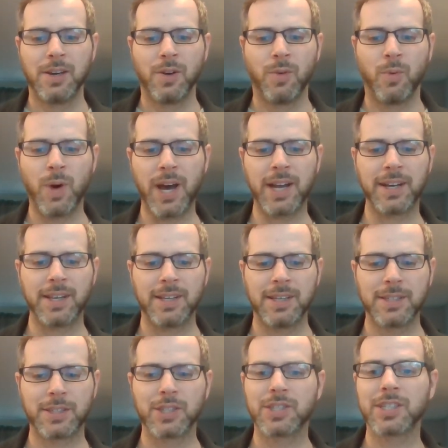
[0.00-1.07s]
what
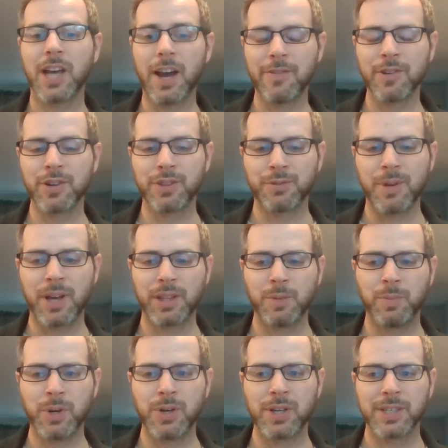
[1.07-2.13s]
is discovered throughout the
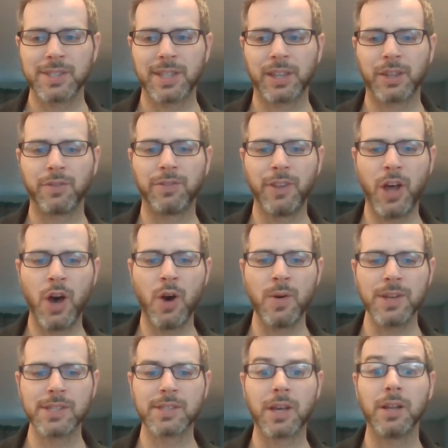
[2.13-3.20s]
book is that the flow
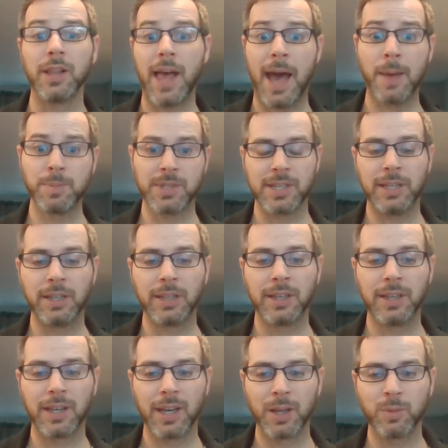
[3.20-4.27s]
is
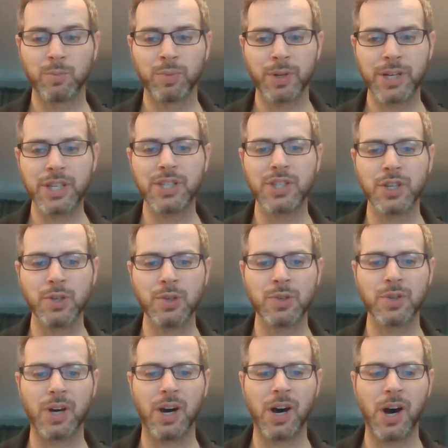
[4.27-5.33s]
collapsing, and pretty
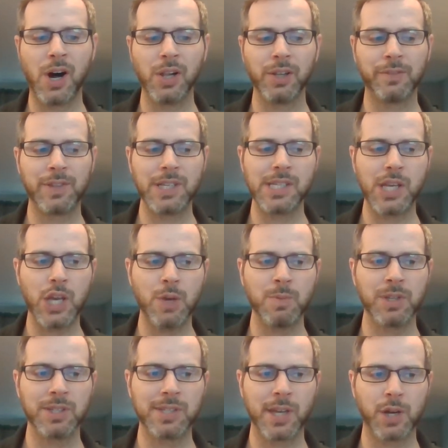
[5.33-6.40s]
soon all of these
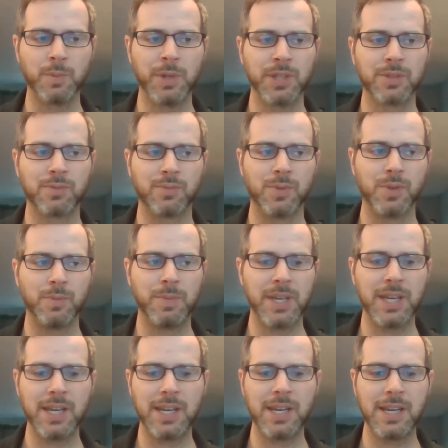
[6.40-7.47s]
human settlements will
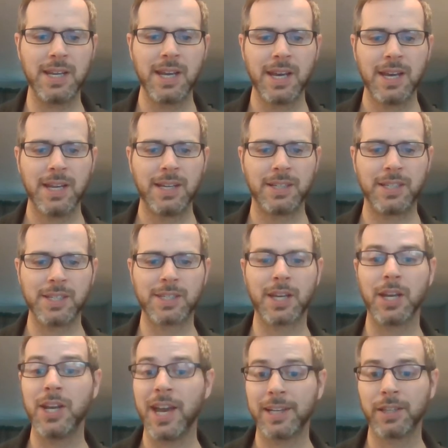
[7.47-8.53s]
be
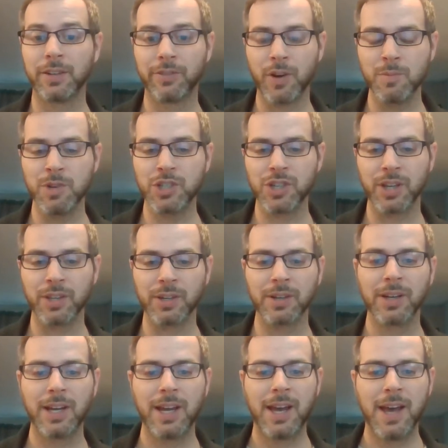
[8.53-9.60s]
disconnected from each
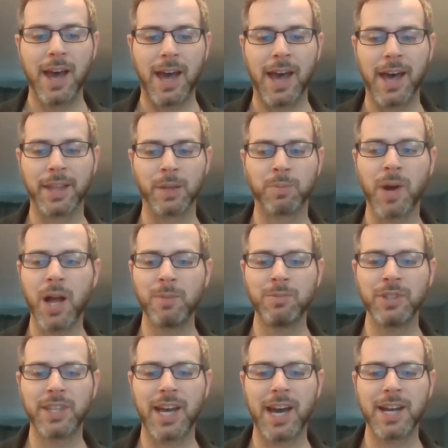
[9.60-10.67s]
other. The problem
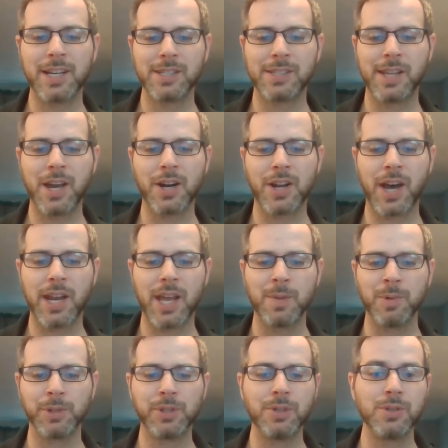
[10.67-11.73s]
with that is they are not
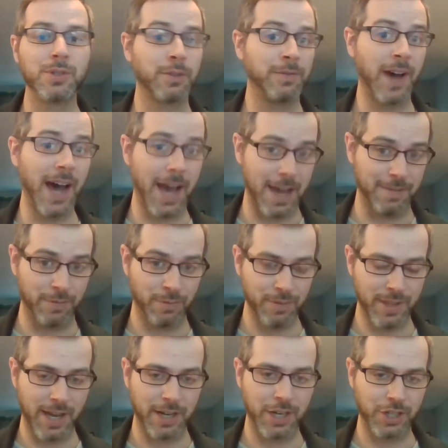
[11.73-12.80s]
able to survive
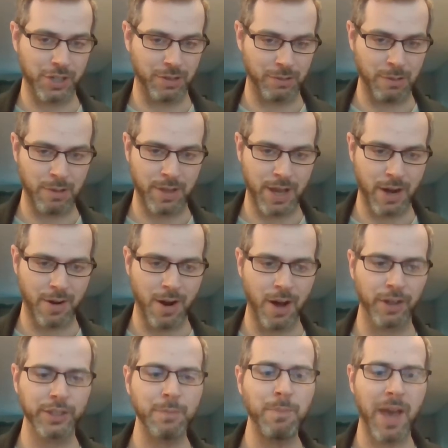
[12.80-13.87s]
without each other. They are
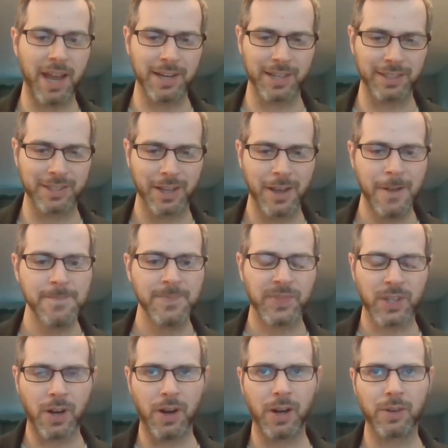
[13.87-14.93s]
all dependent
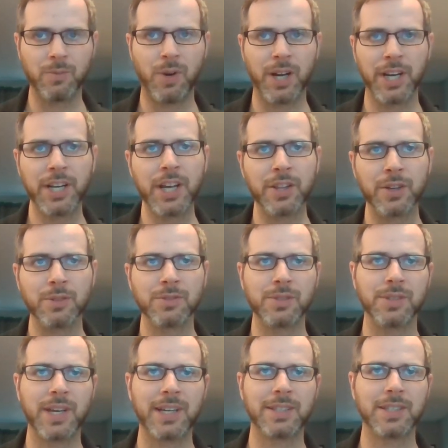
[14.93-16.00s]
on one another. So
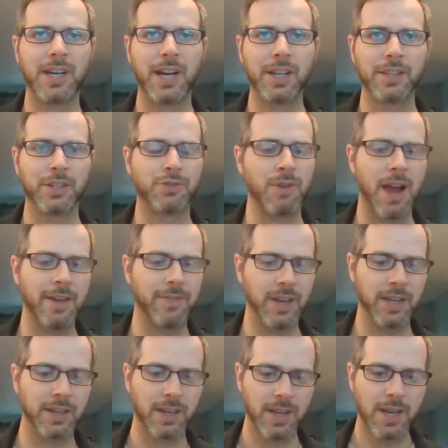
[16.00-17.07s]
that's kind of the
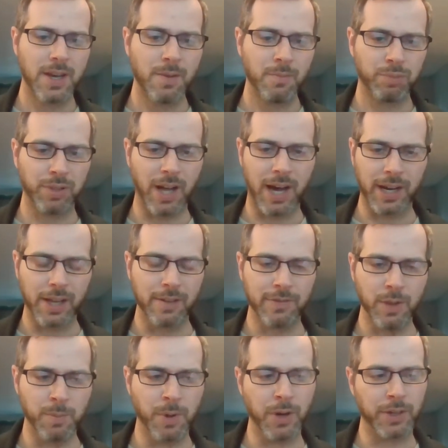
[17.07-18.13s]
driving plot of
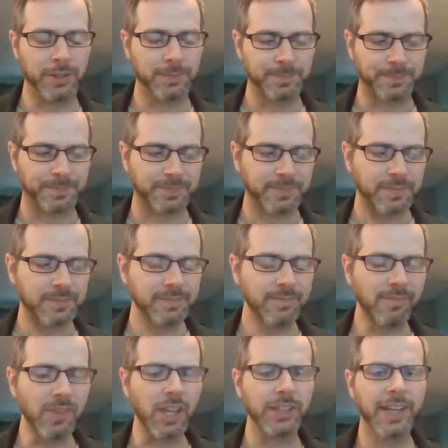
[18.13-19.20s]
the book.
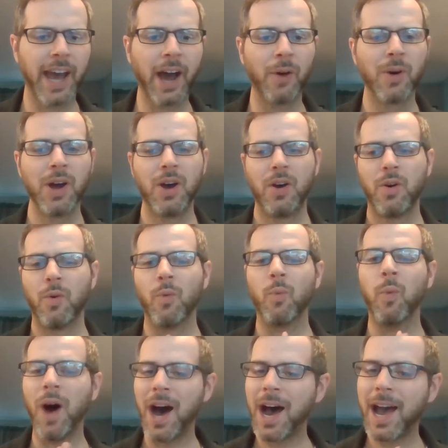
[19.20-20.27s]
Now,
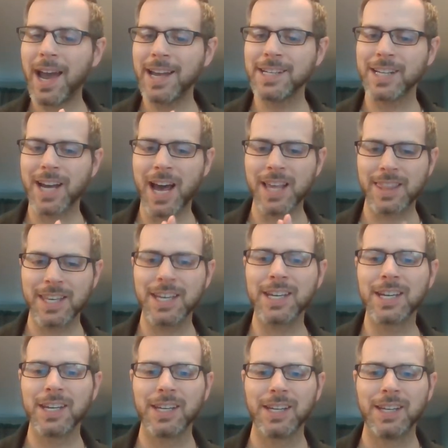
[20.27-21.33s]
why did I
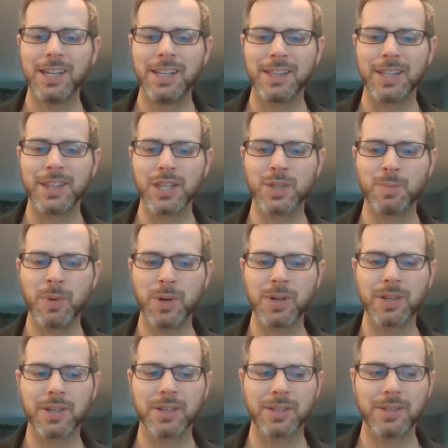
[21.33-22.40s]
think that this
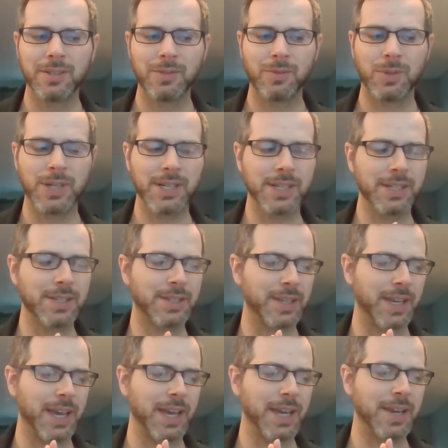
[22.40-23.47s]
book was
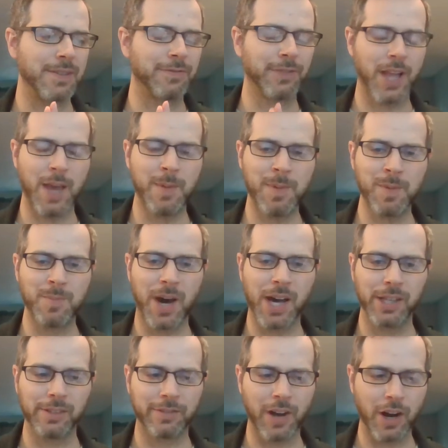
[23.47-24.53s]
a flaming
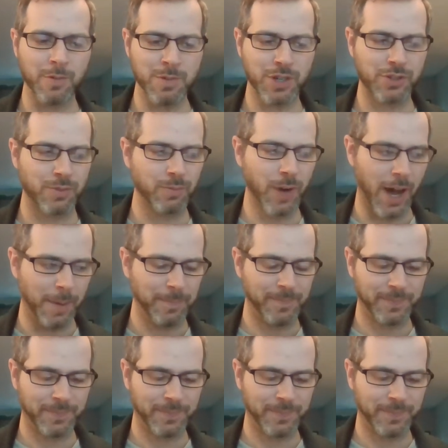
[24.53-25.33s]
pile of garbage? Well,